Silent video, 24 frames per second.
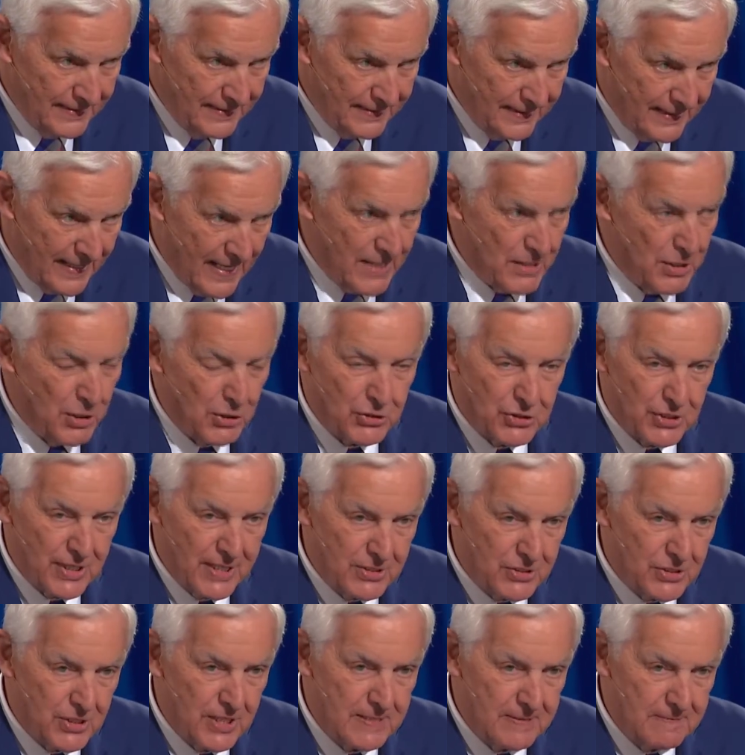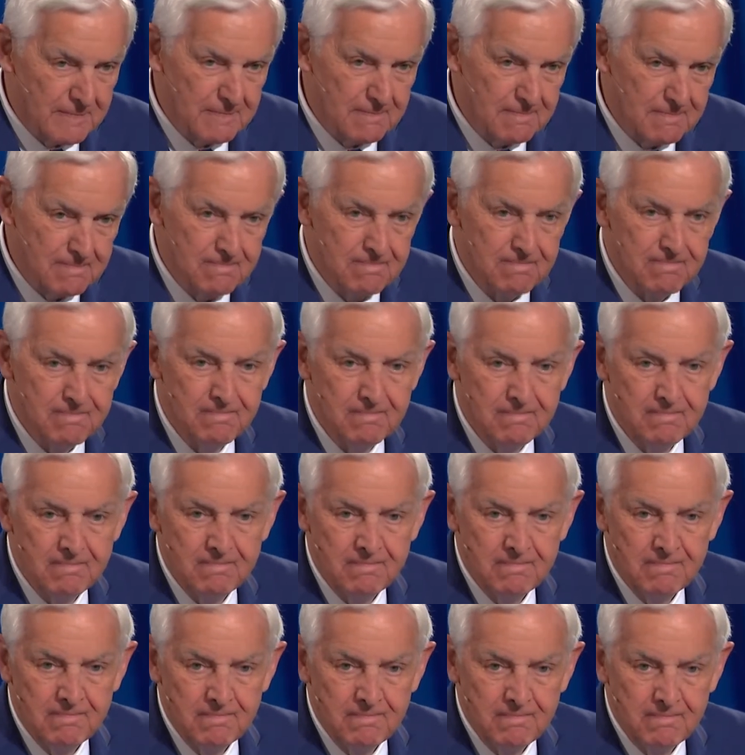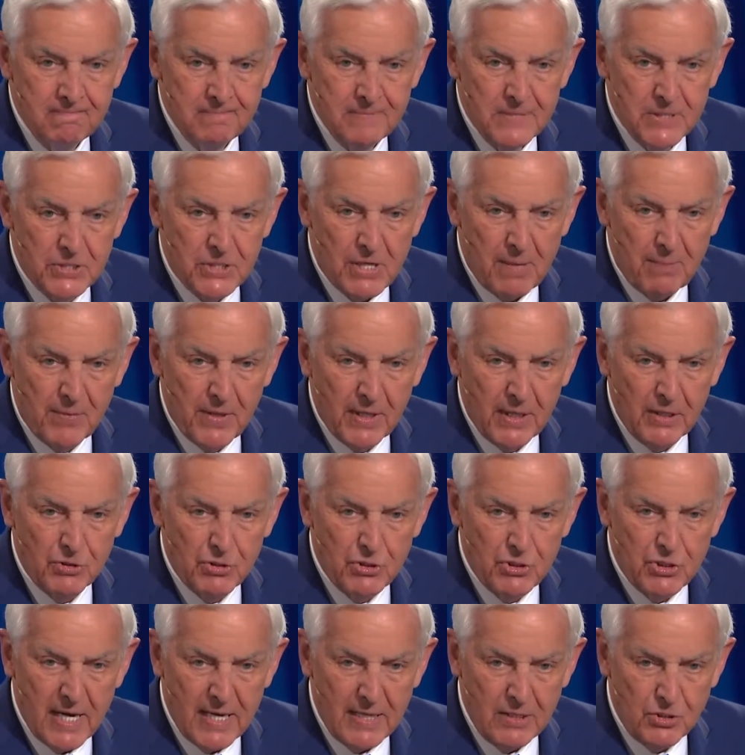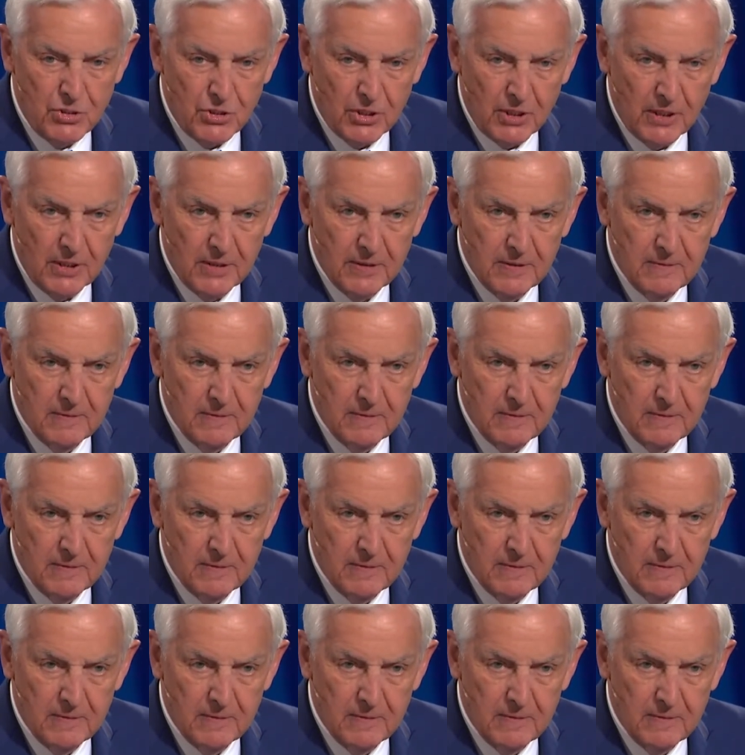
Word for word: Can you sense it? Something is changing.